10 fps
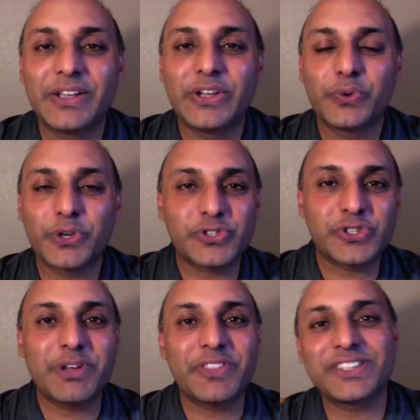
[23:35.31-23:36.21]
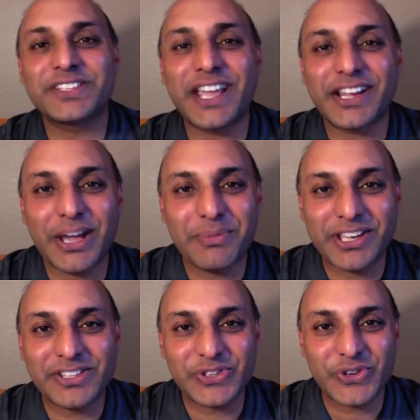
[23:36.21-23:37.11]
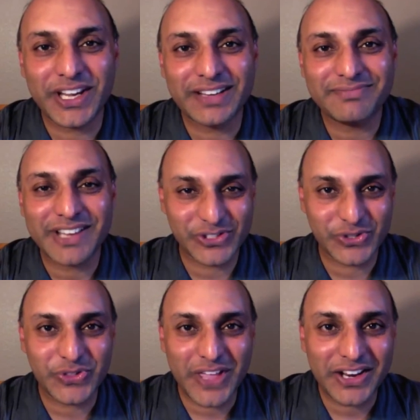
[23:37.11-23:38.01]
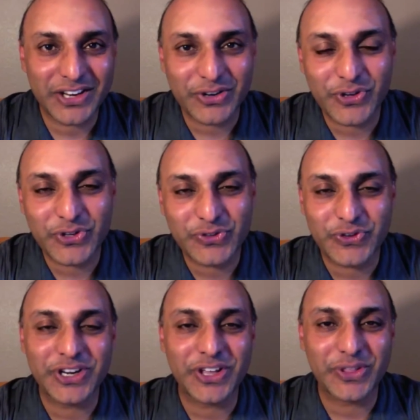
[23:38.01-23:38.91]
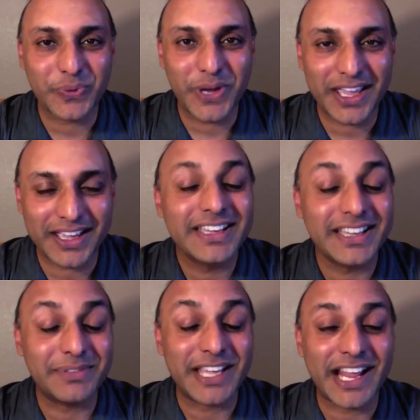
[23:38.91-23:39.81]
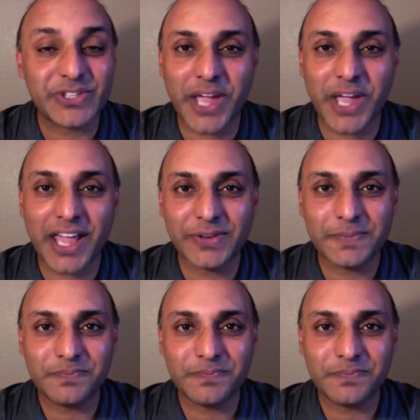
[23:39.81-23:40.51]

Richard Smith is an economic historian. That's Truthout Interviews for another week. I'm Ted Asregadoo.